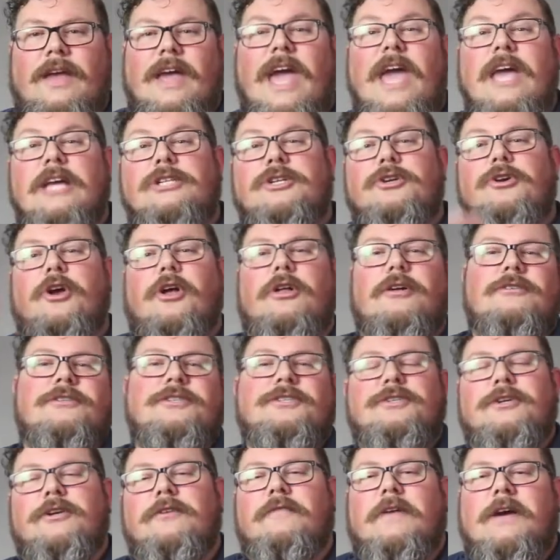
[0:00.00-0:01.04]
Hey, sure callers
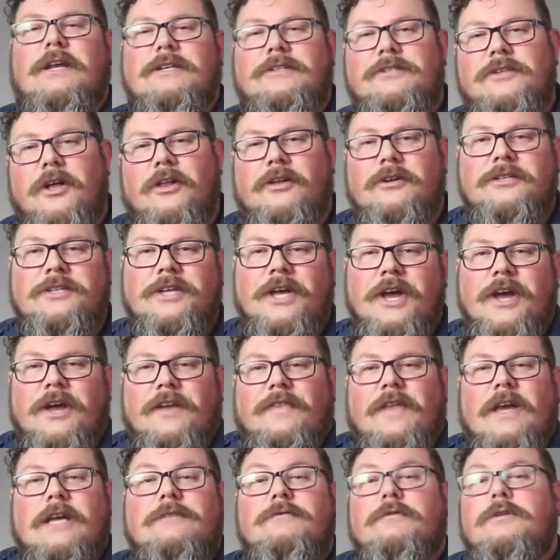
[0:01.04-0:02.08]
and certified installers.
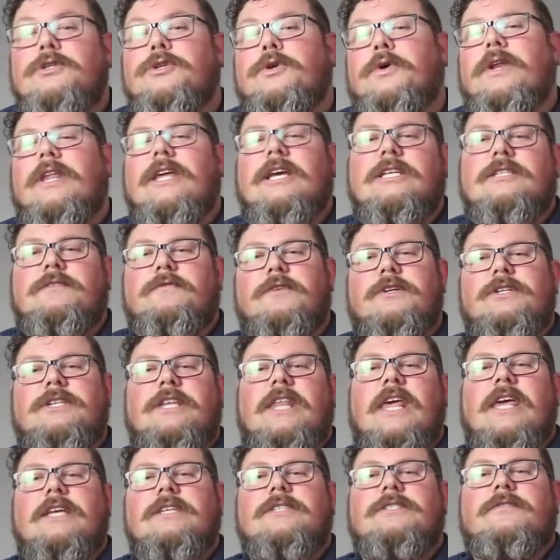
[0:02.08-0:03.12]
Thanks for joining us for
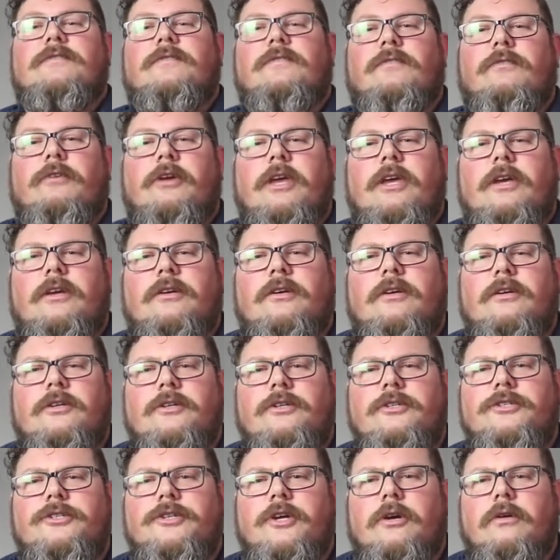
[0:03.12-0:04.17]
today's freak
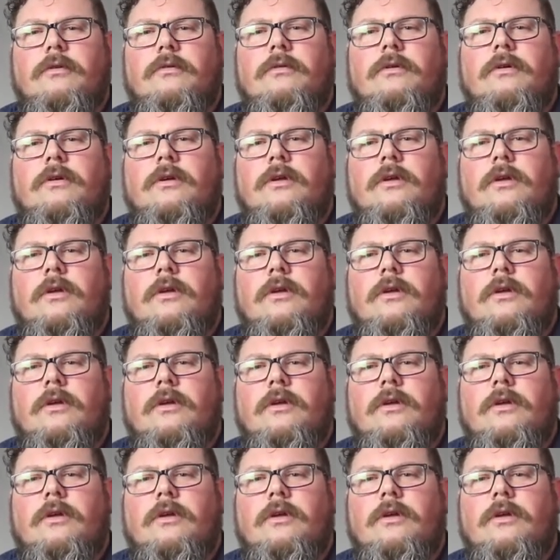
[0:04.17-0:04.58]
show.